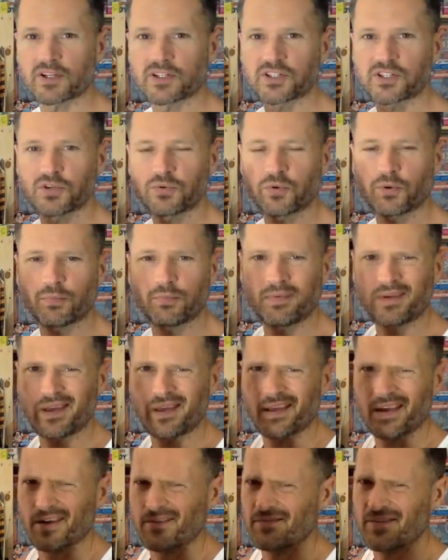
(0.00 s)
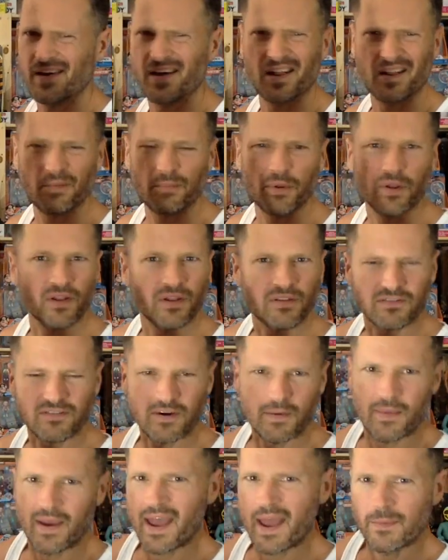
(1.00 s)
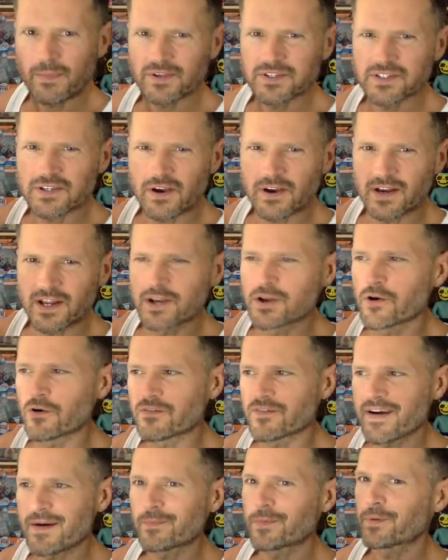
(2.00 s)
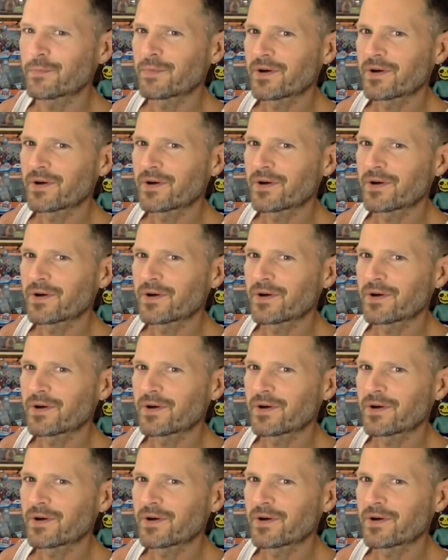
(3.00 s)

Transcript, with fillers: She will be available from Amazon in November,